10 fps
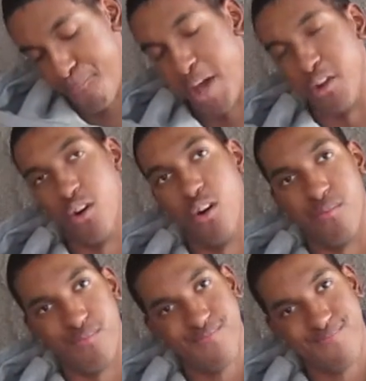
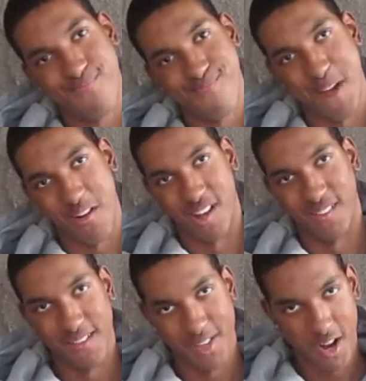Pero I
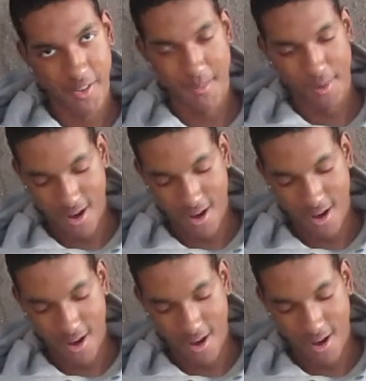love y'all with all my